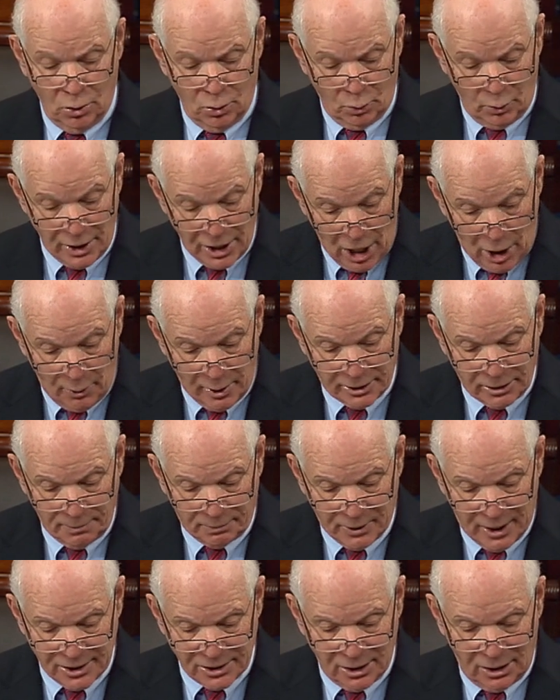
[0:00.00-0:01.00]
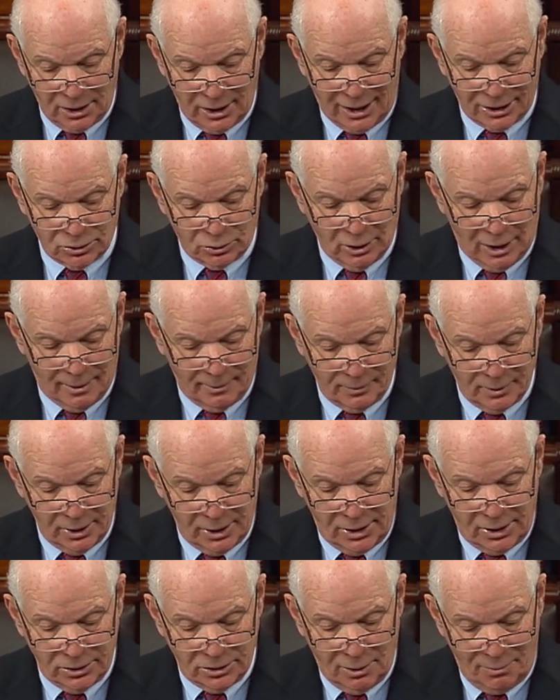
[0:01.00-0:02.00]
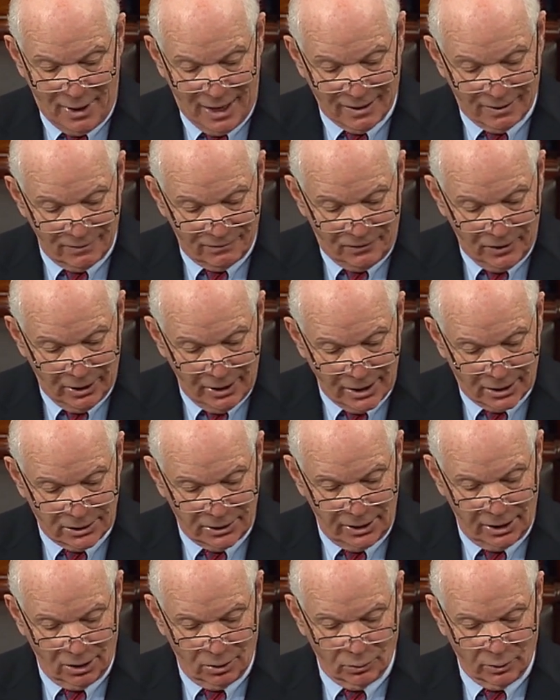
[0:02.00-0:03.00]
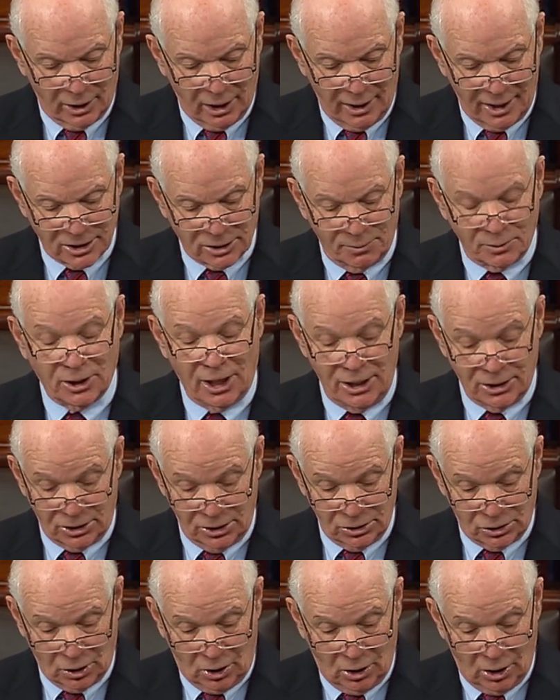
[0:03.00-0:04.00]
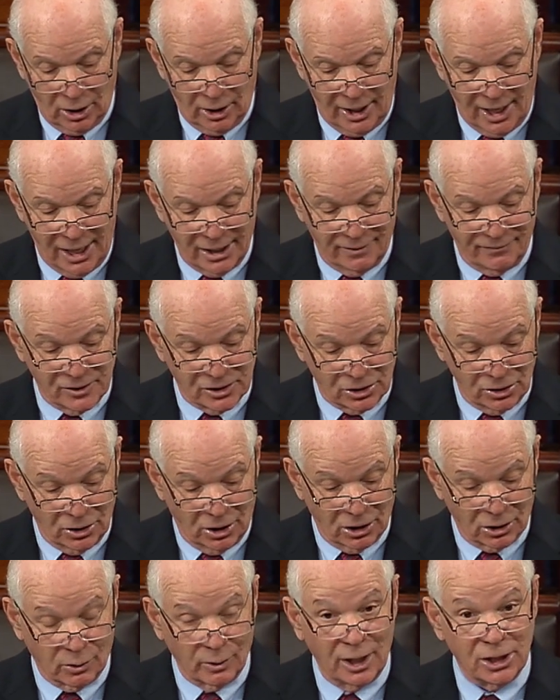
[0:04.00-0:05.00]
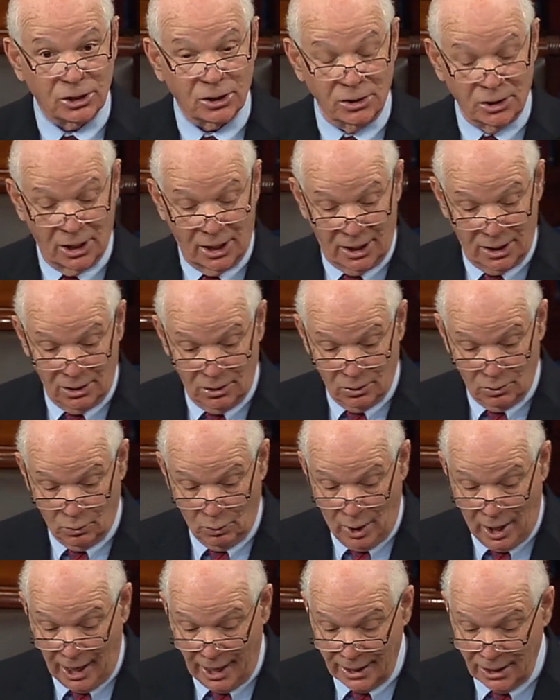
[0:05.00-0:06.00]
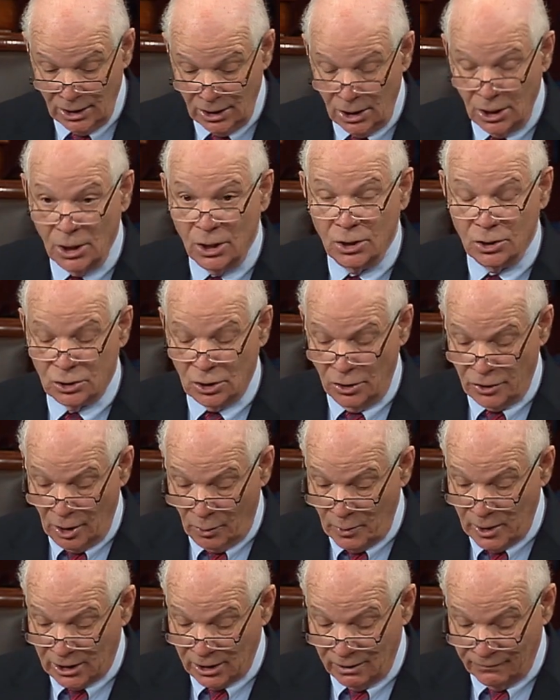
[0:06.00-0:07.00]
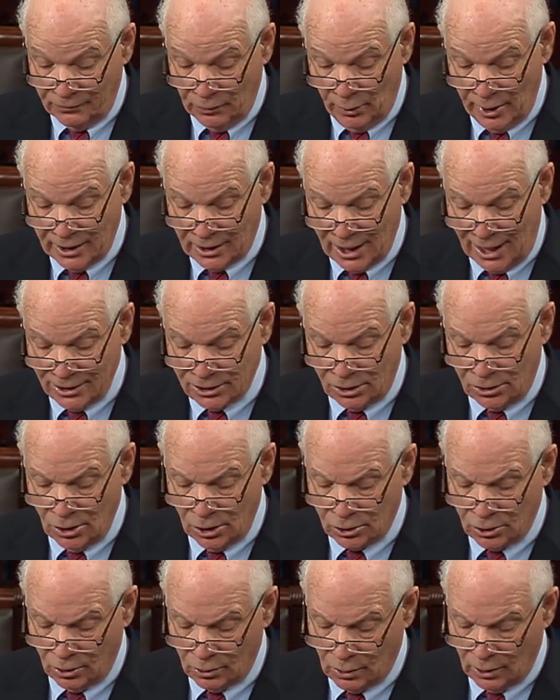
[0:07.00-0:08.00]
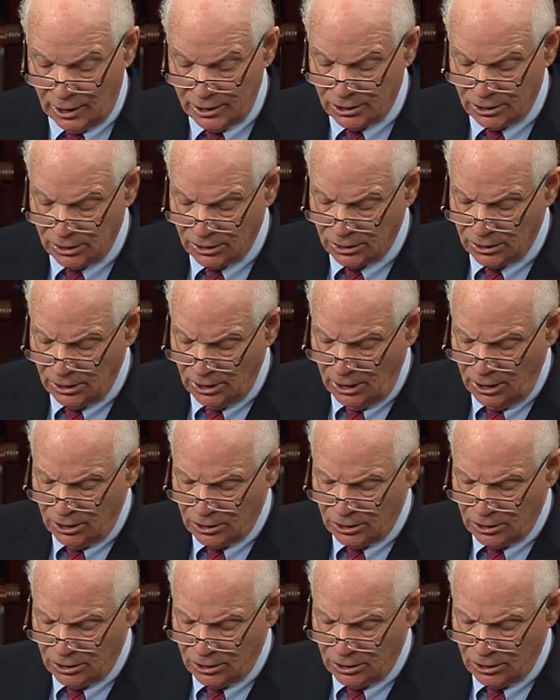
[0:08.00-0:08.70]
We owe it to President-elect Trump to make it very clear what our expectations are ahead of his inauguration day. Why? So that we can avoid constitutional crisis.